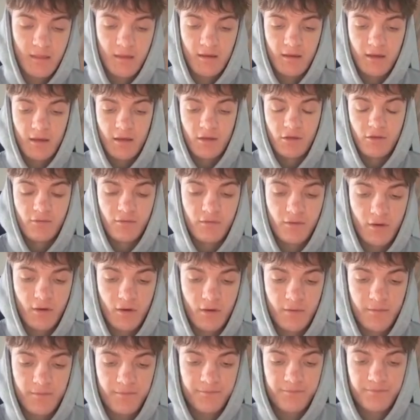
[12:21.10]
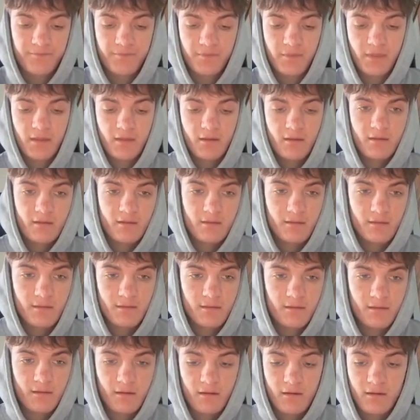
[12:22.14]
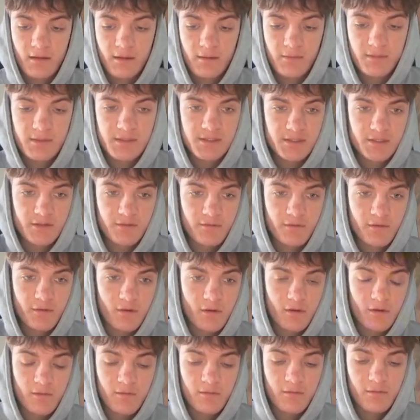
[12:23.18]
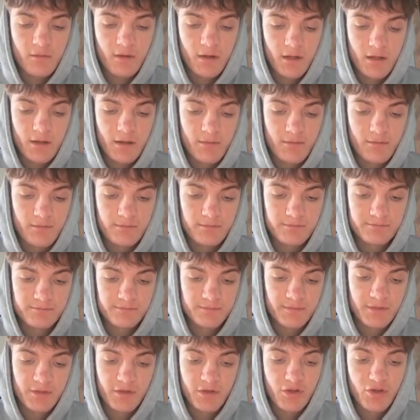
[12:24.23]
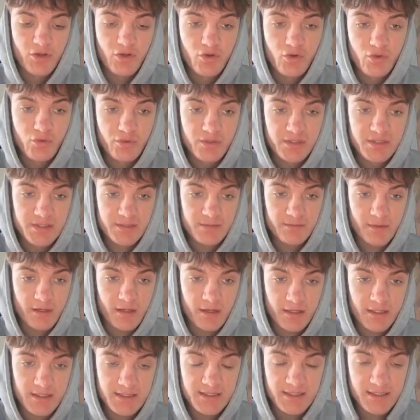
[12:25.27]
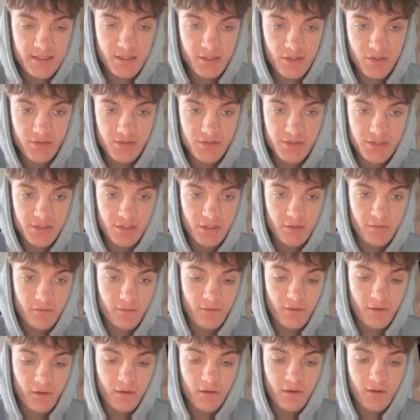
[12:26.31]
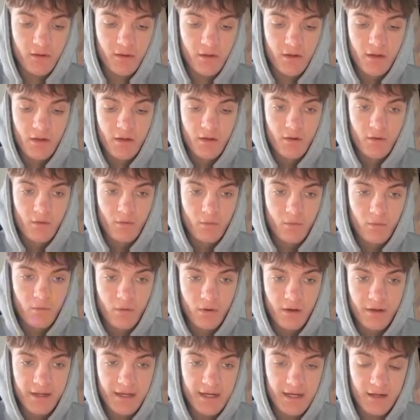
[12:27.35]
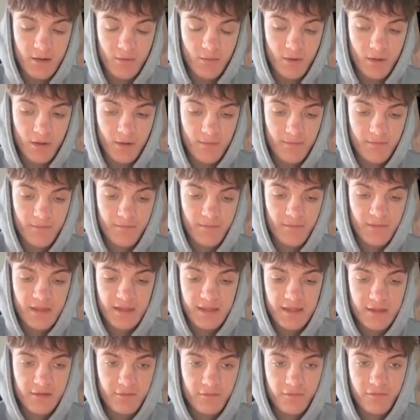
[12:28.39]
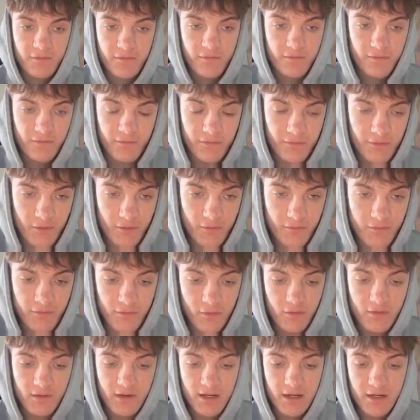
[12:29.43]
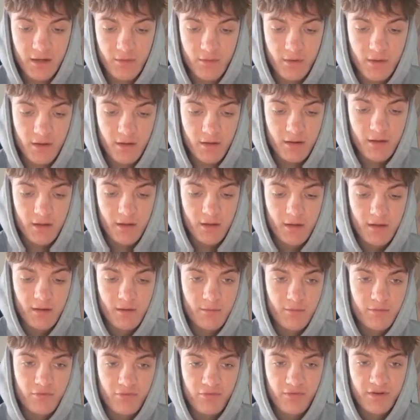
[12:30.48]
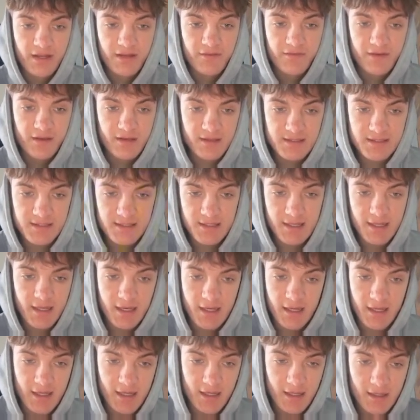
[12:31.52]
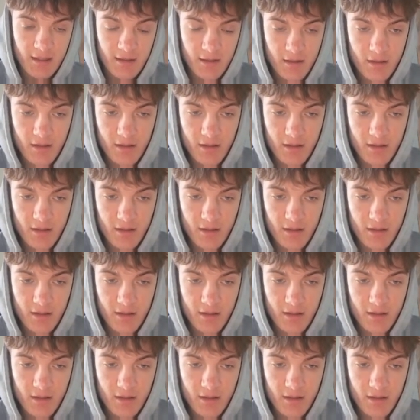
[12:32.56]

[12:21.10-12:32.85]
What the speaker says: Okay, you've got types. You've got news, highs and lows. You've got 1 hour, then we've got 4 hour, previous day,